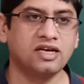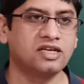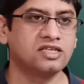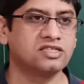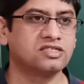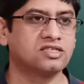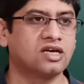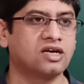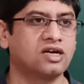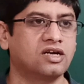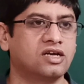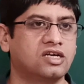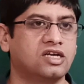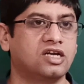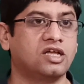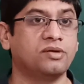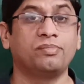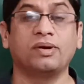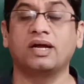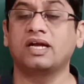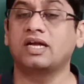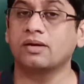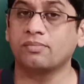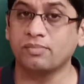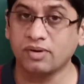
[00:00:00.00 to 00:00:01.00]
It is a
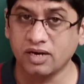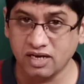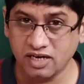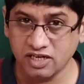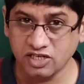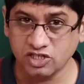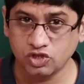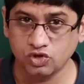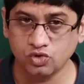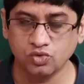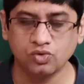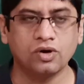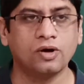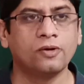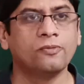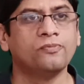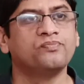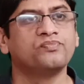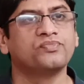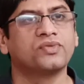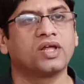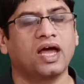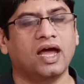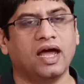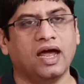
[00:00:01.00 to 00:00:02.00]
debatable issue,
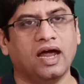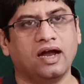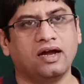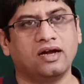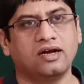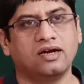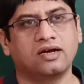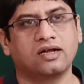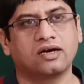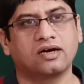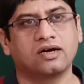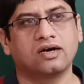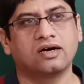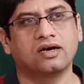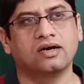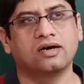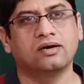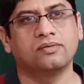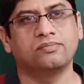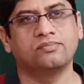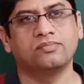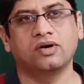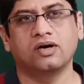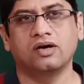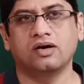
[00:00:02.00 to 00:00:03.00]
and
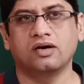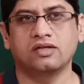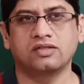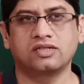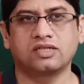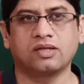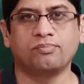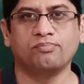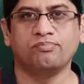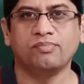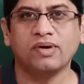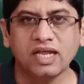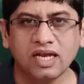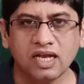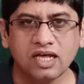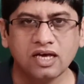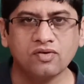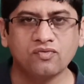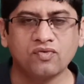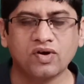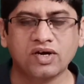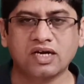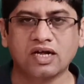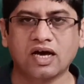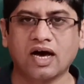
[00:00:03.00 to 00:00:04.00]
the
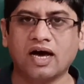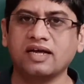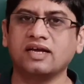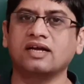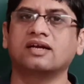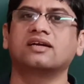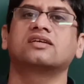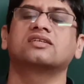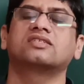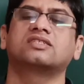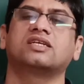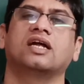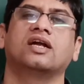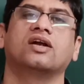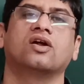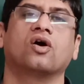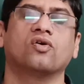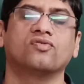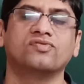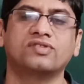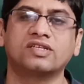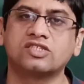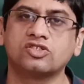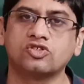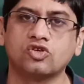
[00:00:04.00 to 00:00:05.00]
meaning, what I understand
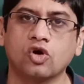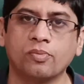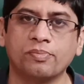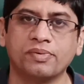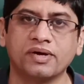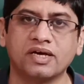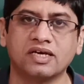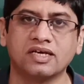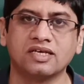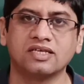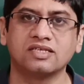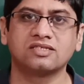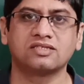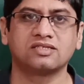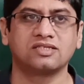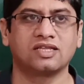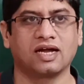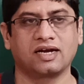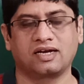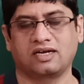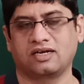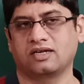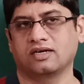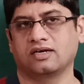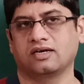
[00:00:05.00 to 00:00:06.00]
of this topic, is
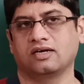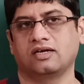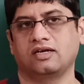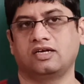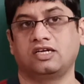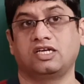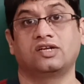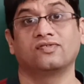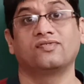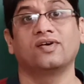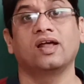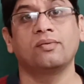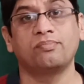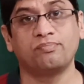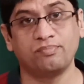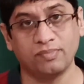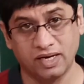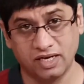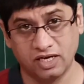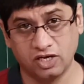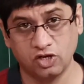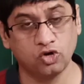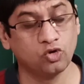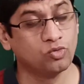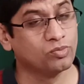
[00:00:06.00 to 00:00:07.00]
that
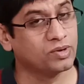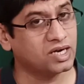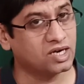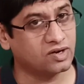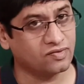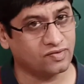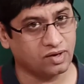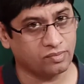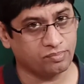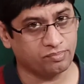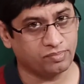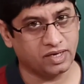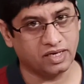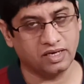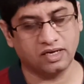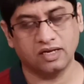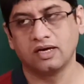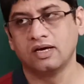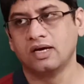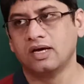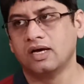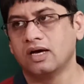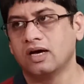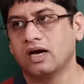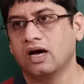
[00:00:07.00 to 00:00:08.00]
development, human development,
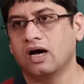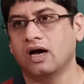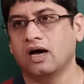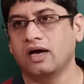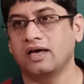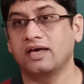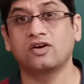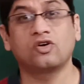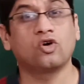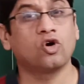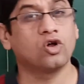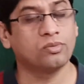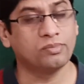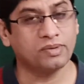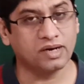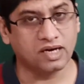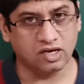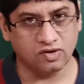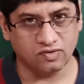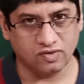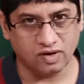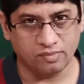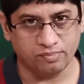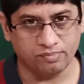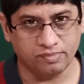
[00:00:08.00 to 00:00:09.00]
economic
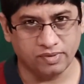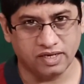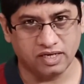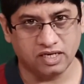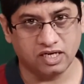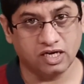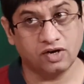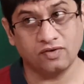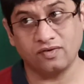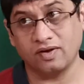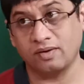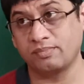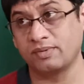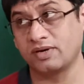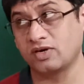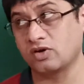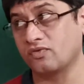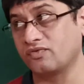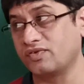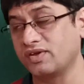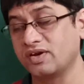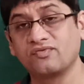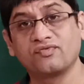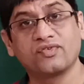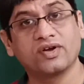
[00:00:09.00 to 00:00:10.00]
development, development
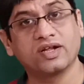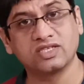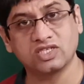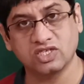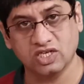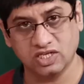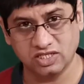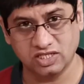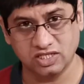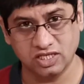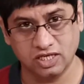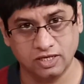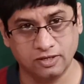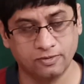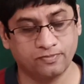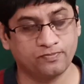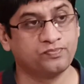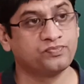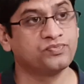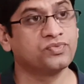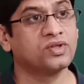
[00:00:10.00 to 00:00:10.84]
of infrastructure